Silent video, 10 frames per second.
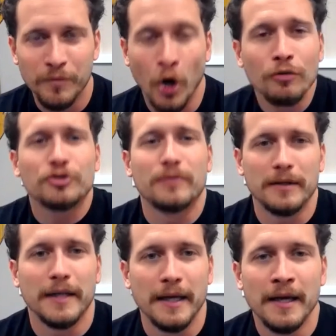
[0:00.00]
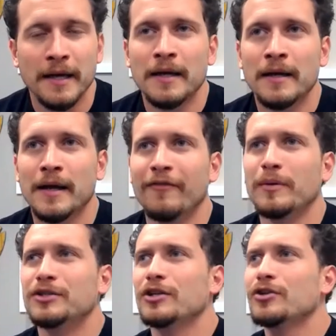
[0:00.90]
Culturally,
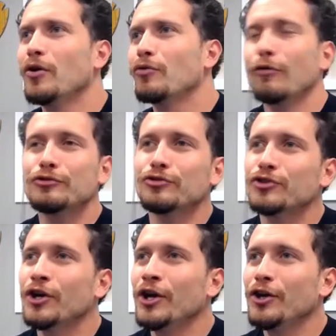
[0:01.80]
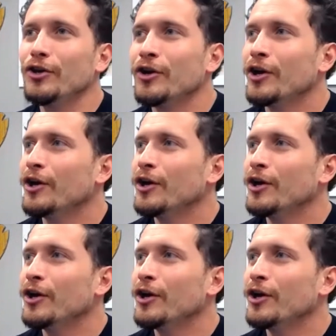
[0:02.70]
everybody says, oh, culture's king.